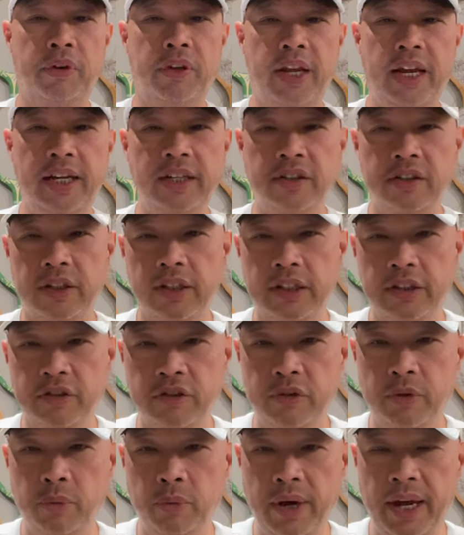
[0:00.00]
thanks is
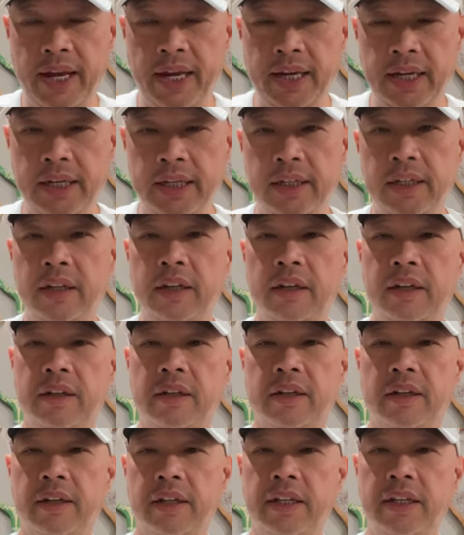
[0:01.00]
the way.
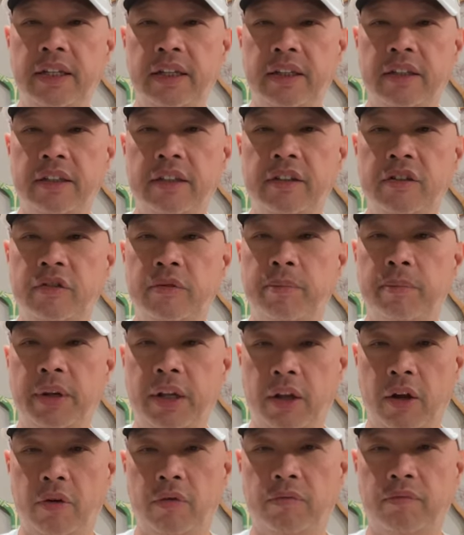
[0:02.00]
Link is
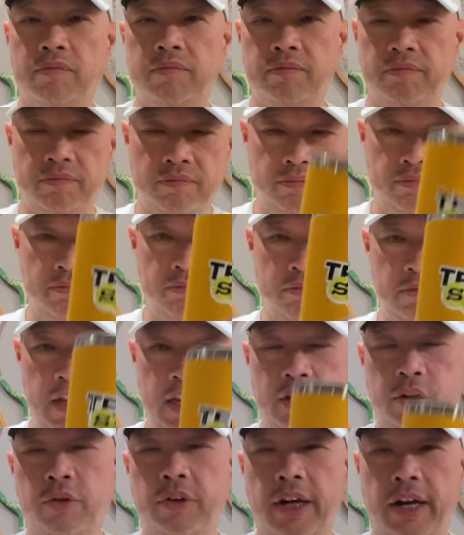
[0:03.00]
below.
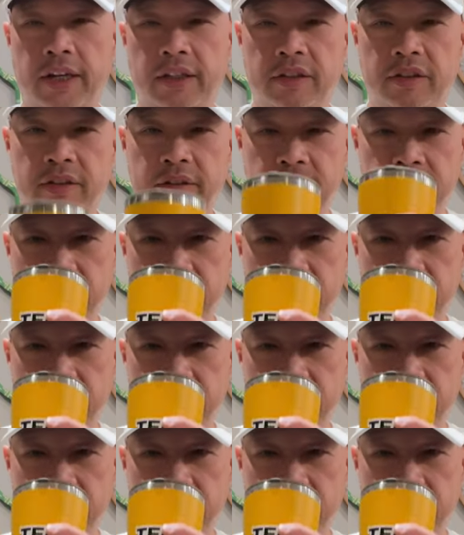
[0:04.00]
Thank you guys.